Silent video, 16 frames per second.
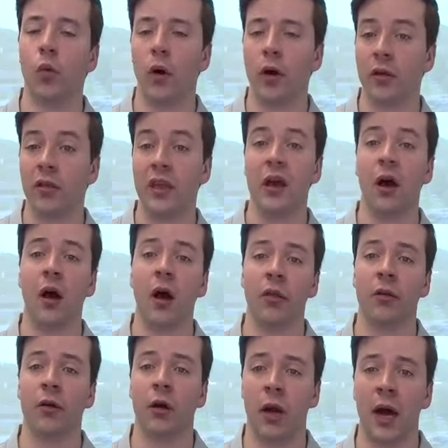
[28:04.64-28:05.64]
What are the
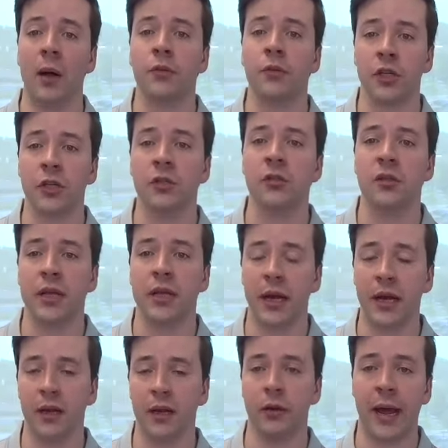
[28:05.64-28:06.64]
other options that
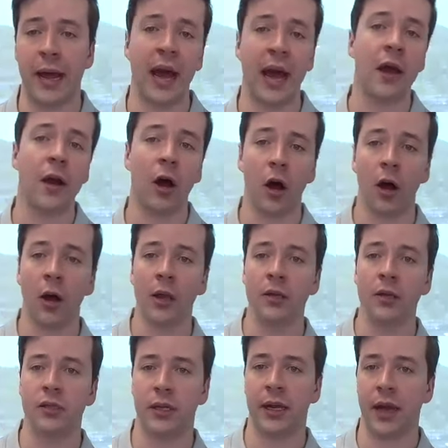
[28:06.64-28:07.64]
I could add
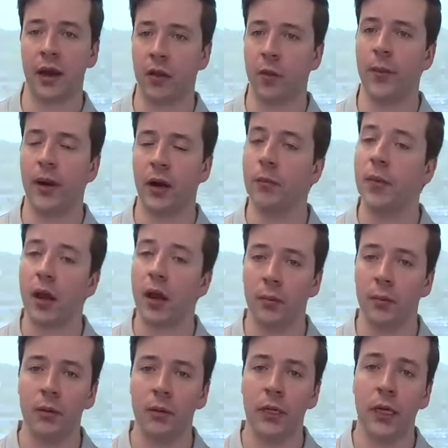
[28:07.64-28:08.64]
on to kind of the bare
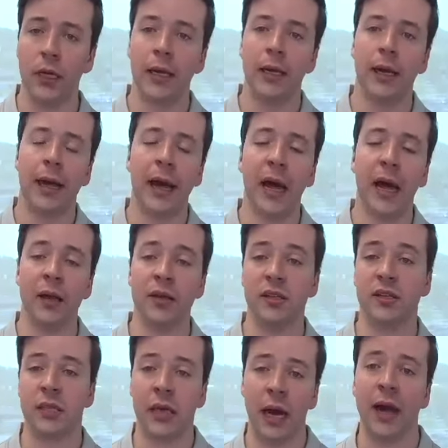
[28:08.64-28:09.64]
minimum? And
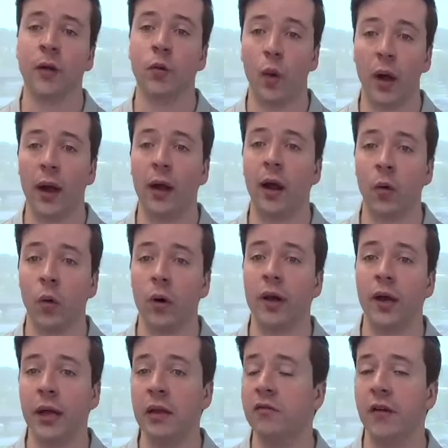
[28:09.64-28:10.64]
decide where I want
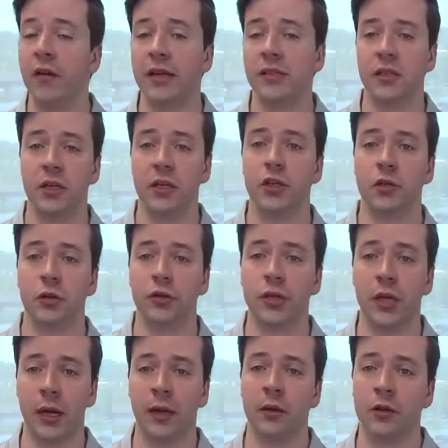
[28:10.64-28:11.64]
to invest additional
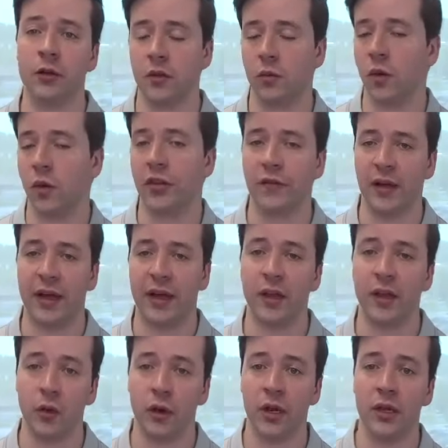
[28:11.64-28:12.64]
dollars and what the
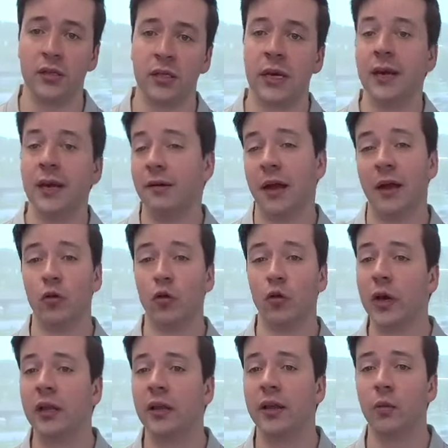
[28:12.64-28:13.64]
value it is. And
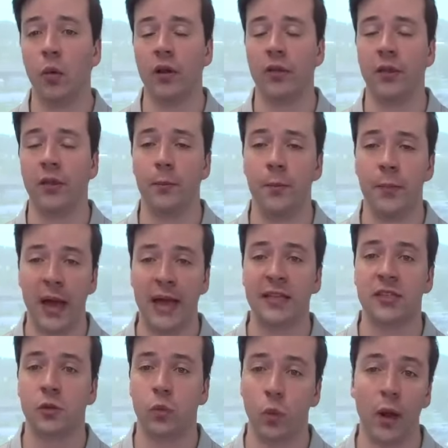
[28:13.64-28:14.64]
really one of the
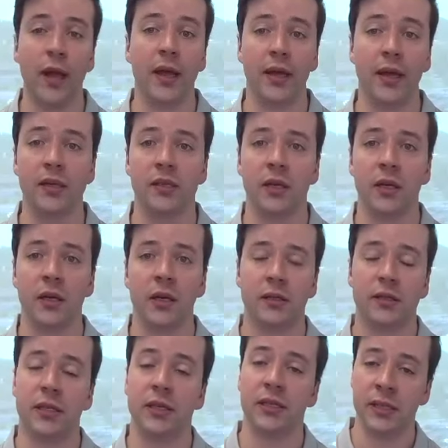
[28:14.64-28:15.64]
best ways
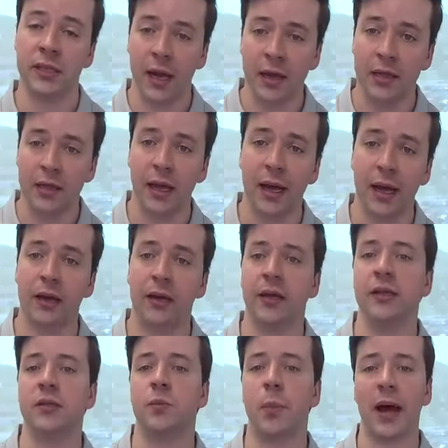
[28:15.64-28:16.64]
to decide that
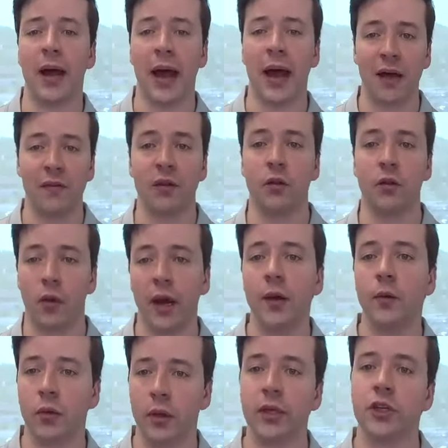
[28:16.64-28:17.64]
is by having the
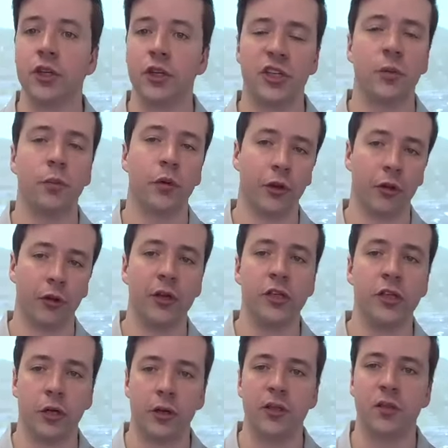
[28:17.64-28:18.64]
right relationship with your
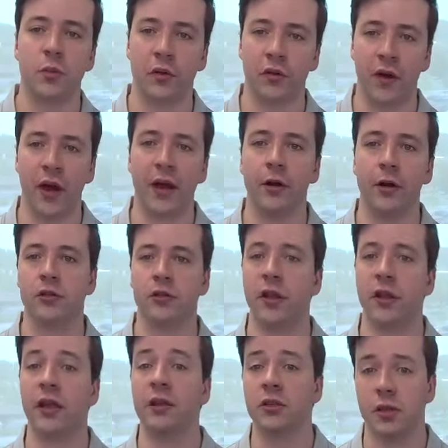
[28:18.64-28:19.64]
insurance provider so
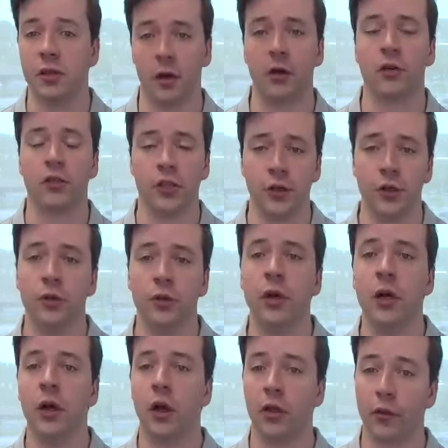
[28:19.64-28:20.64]
they can talk to
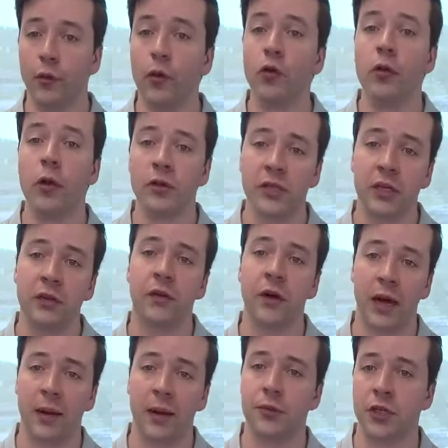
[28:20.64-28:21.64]
you through those
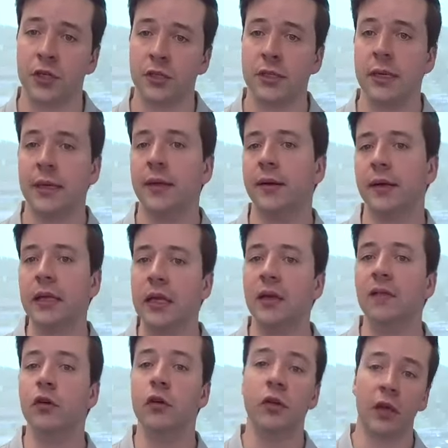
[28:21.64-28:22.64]
different options,
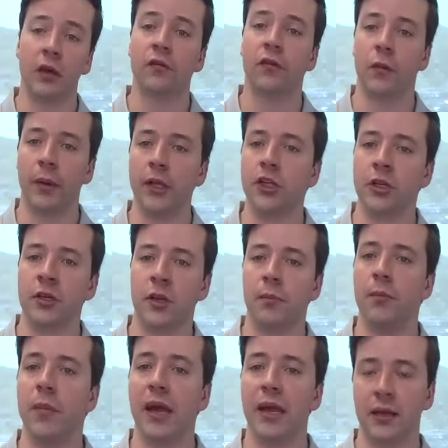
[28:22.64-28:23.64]
give you the information to
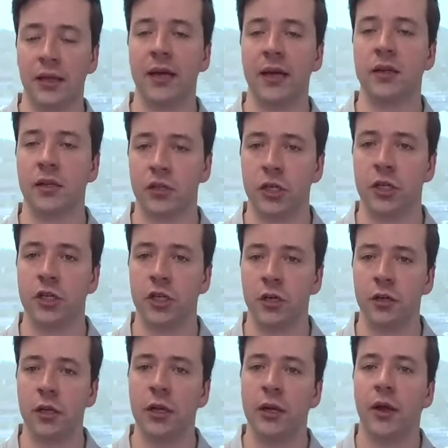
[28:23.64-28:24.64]
make that
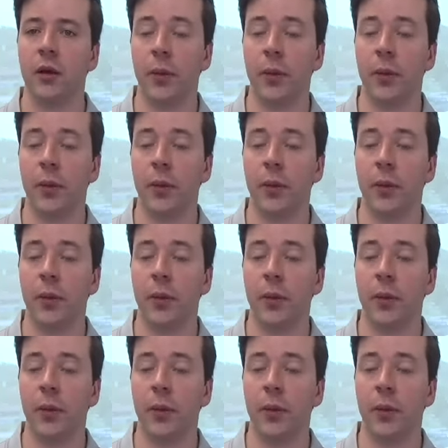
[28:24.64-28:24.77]
decision.